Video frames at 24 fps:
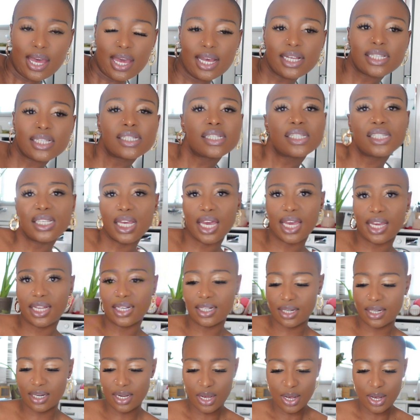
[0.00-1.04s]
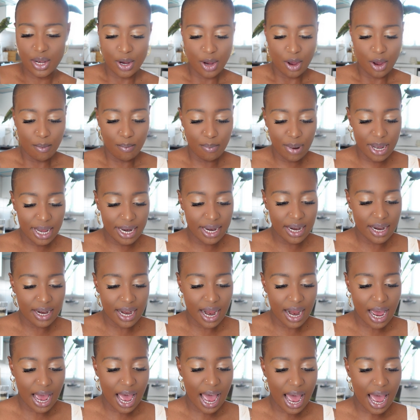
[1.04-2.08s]
It's insane. But
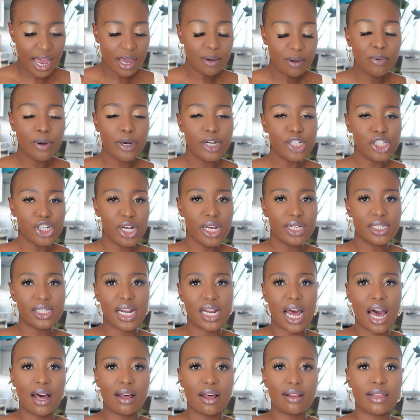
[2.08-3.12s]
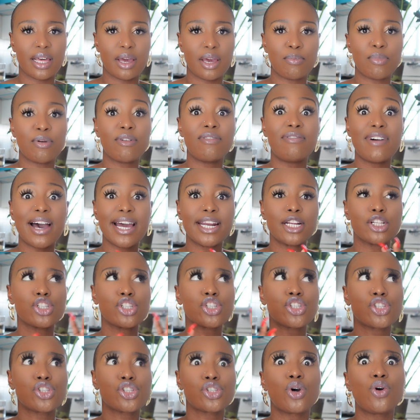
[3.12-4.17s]
I appreciated how they provided
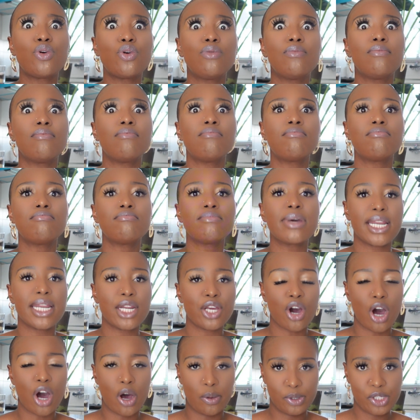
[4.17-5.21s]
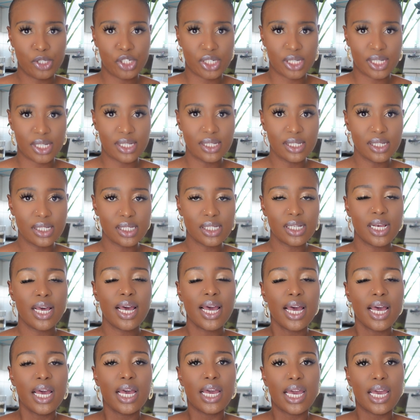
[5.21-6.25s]
so many options
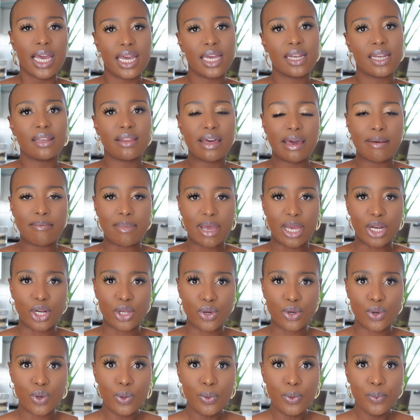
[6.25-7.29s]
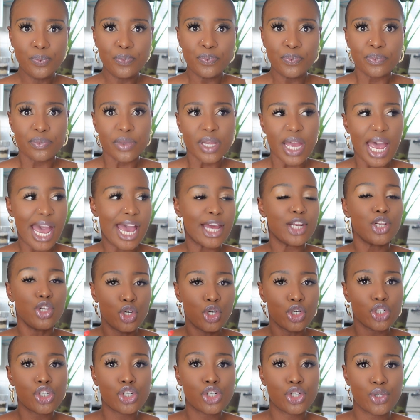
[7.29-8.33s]
in their menu, and you
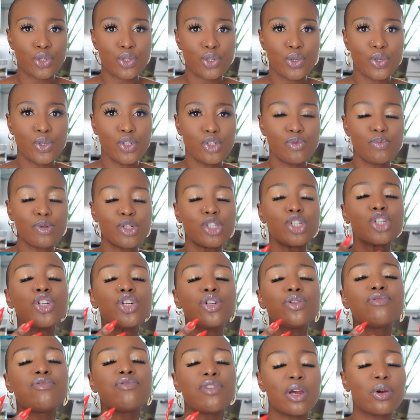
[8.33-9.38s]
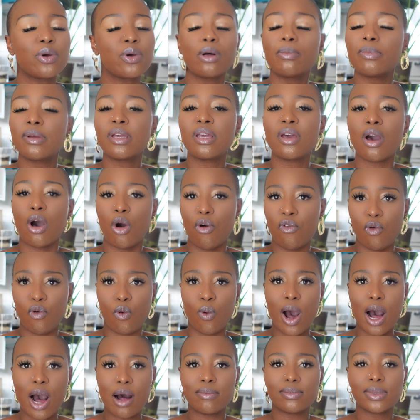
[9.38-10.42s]
could choose, but you could very well be
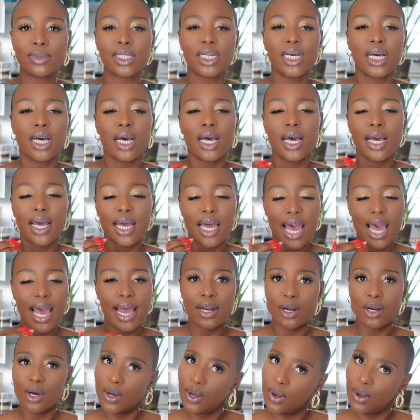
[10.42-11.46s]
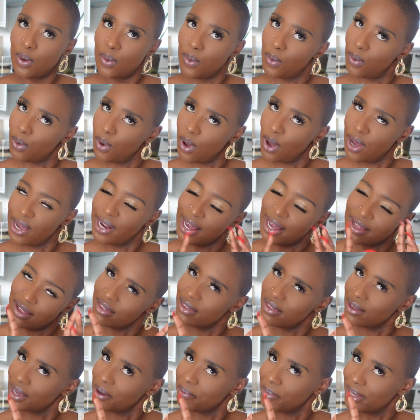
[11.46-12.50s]
overwhelmed. And another
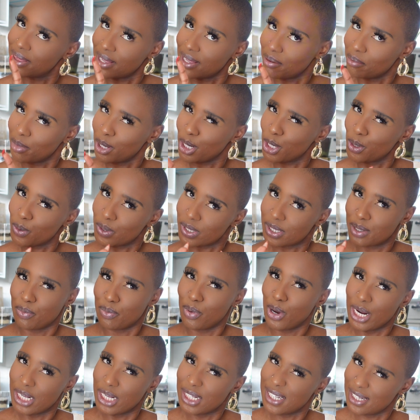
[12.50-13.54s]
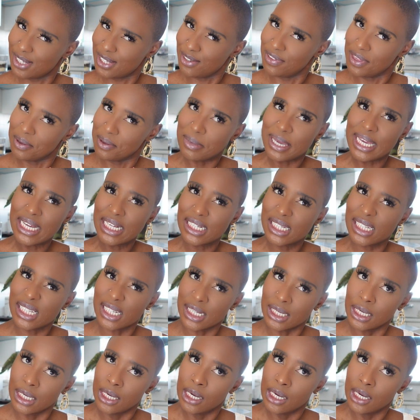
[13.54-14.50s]
thing about that menu was the prices of the meals.